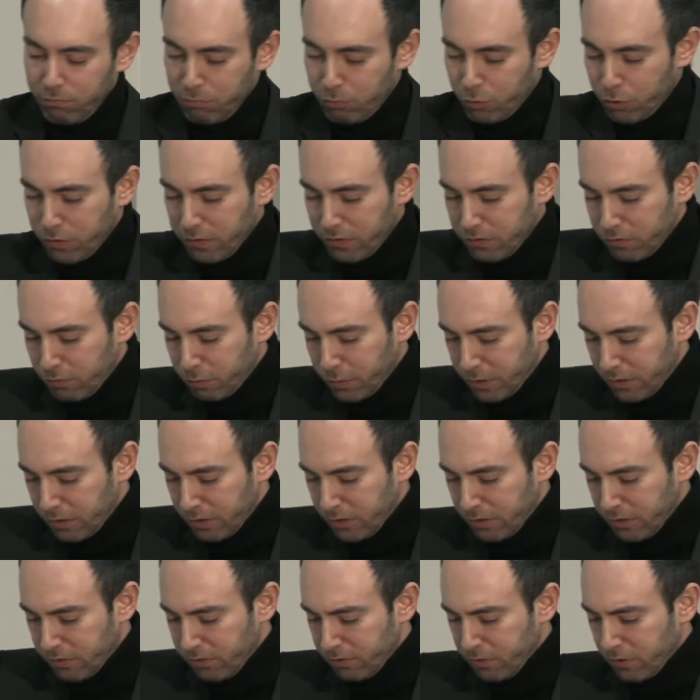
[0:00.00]
more than 20
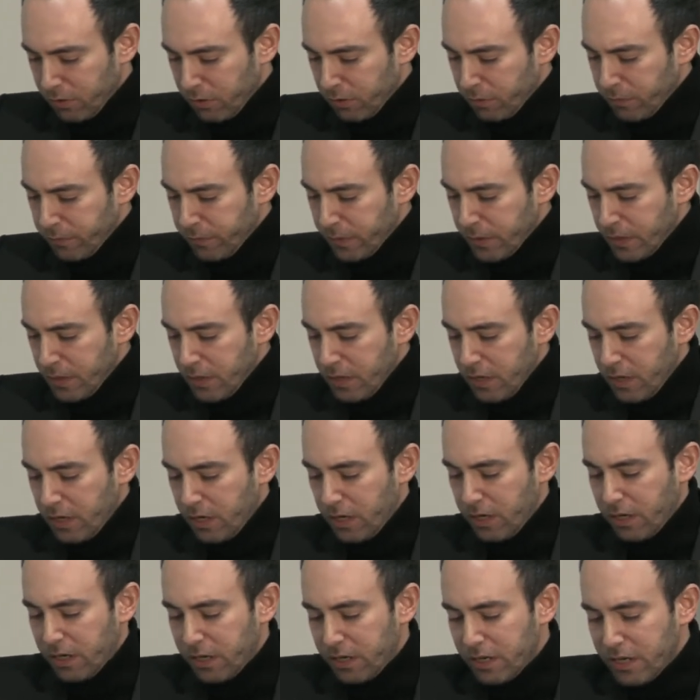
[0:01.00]
years ago.
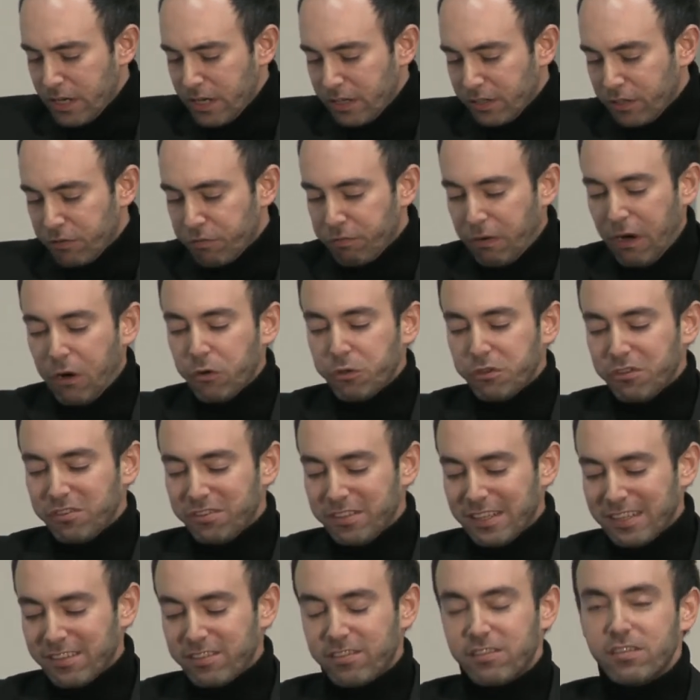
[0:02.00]
He found
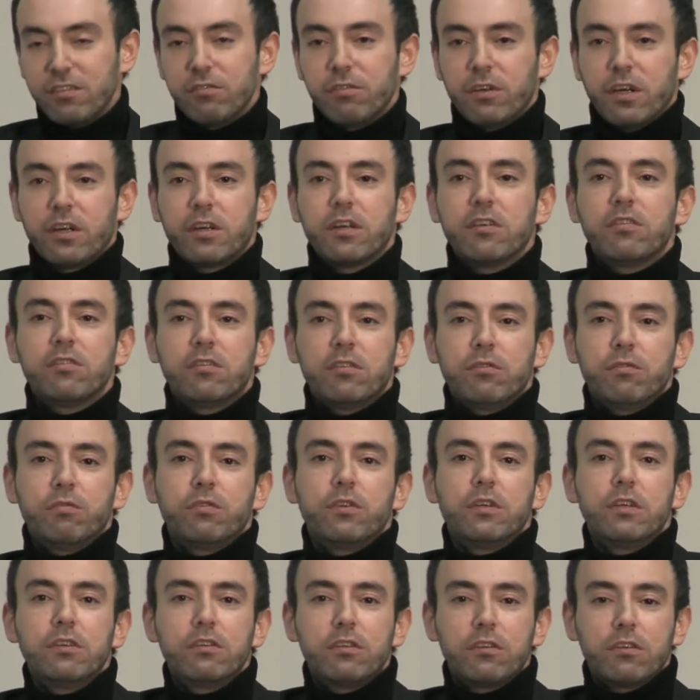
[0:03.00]
60 various
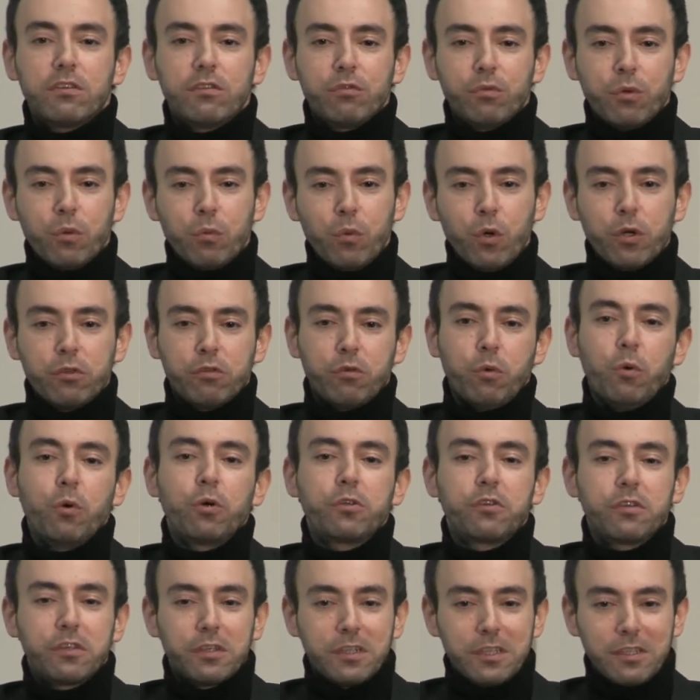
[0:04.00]
definitions for what
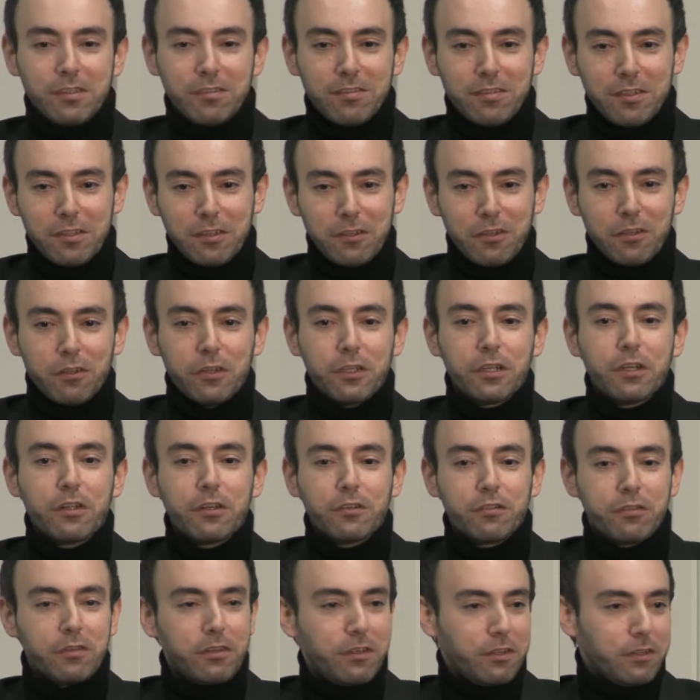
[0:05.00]
order is in the
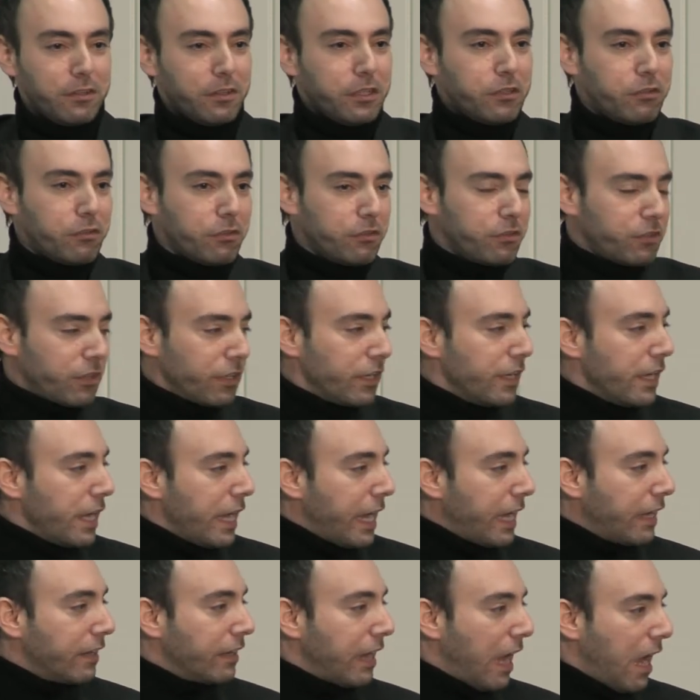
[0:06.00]
legal literature.
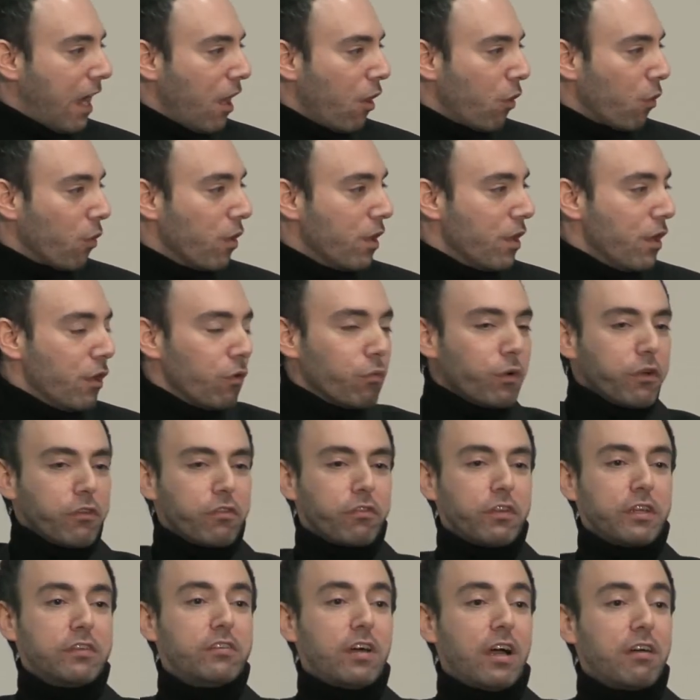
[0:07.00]
And now,
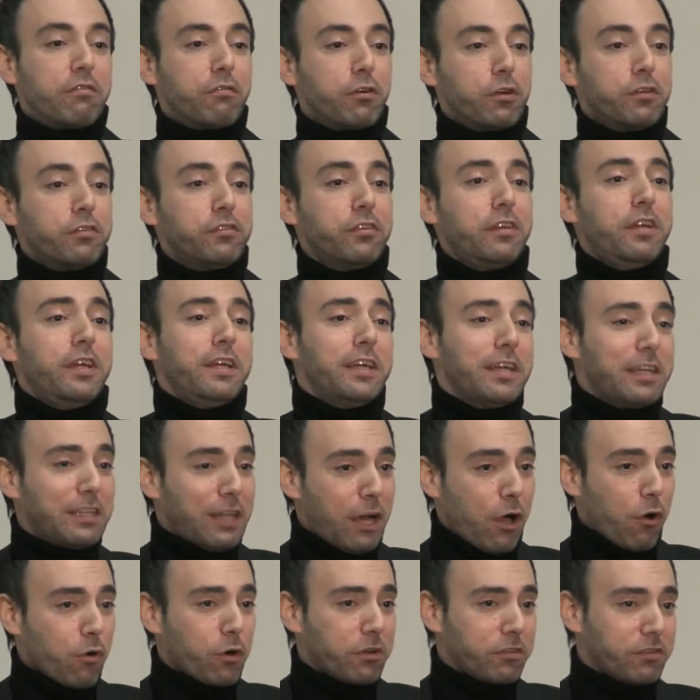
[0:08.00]
with the diversity in
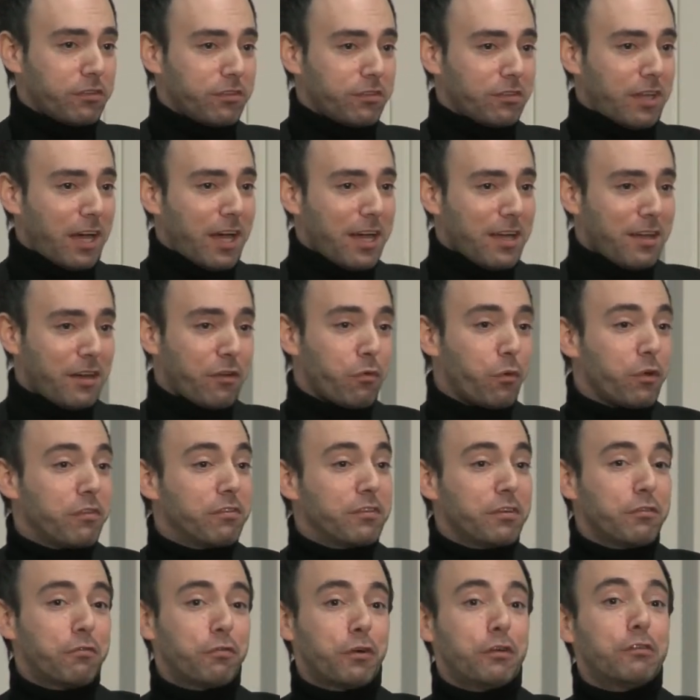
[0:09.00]
our society, with
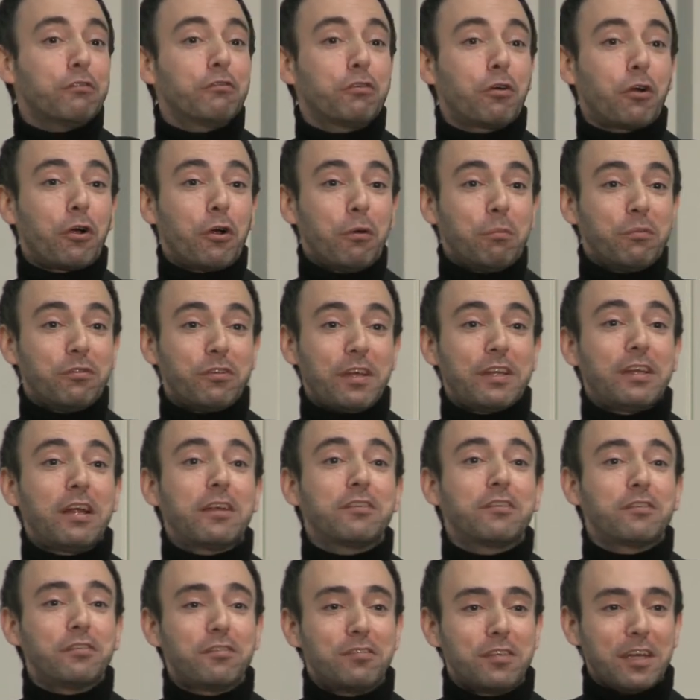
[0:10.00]
different terms and
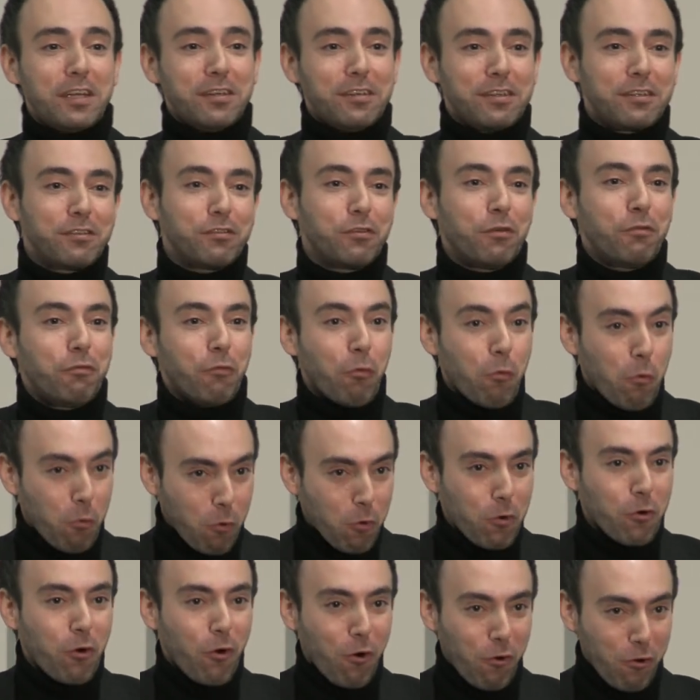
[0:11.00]
understandings of
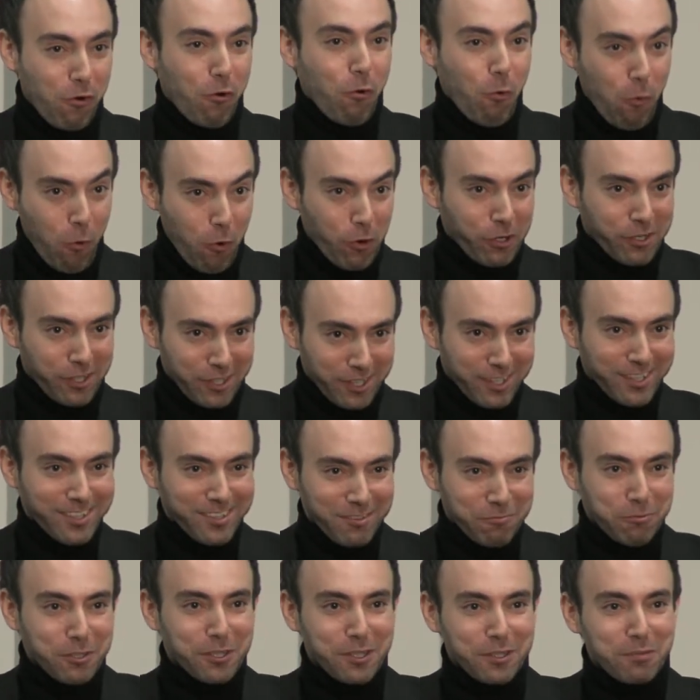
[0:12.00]
honor,
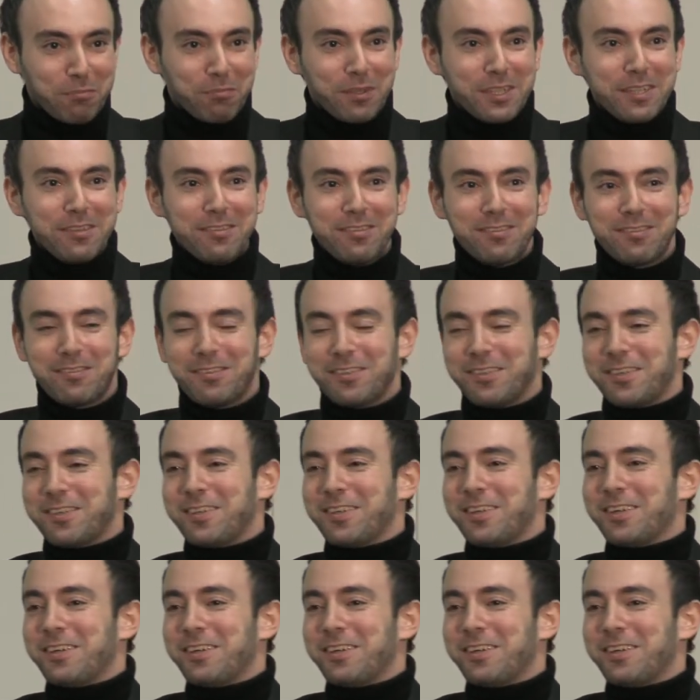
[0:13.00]
what it means